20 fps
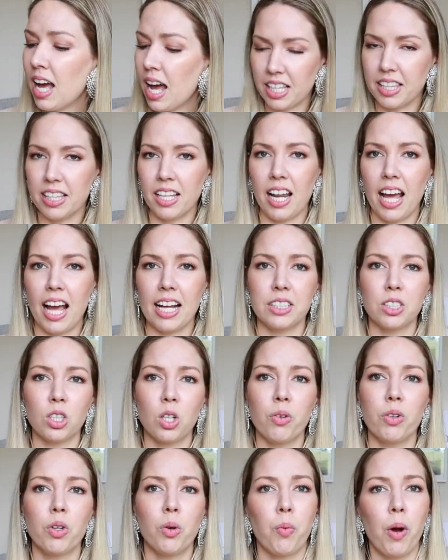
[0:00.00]
and then I had to
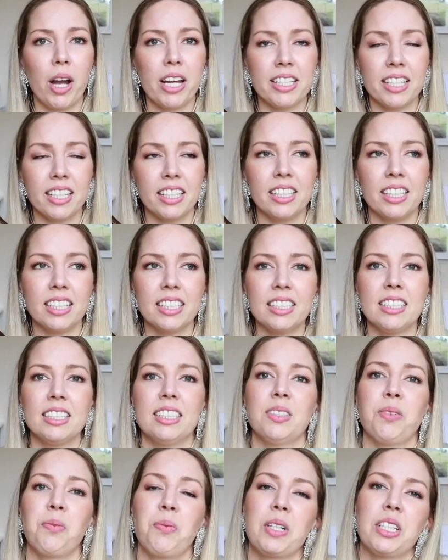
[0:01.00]
go on a waiting
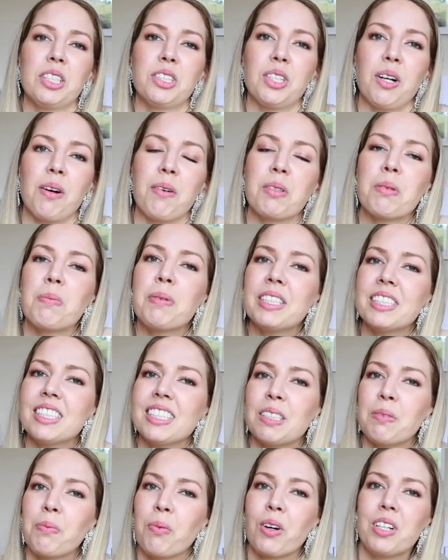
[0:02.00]
list, which I was a bit
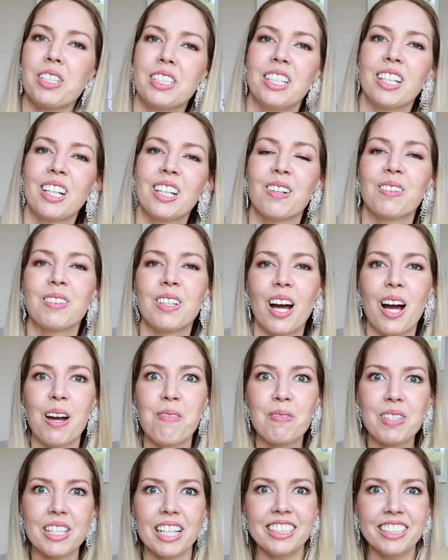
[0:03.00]
disappointed because
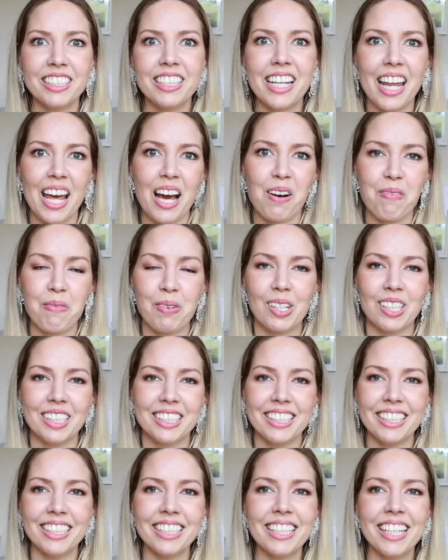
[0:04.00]
I'm such a now
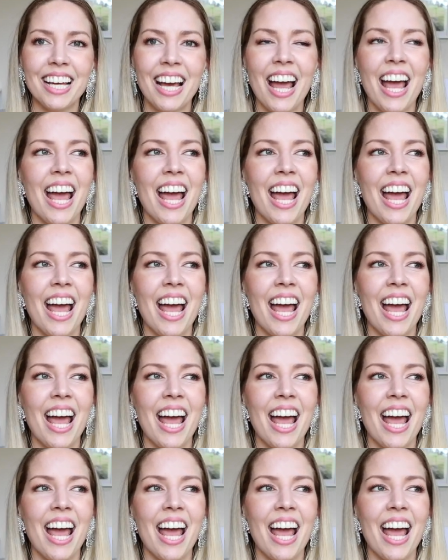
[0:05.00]
person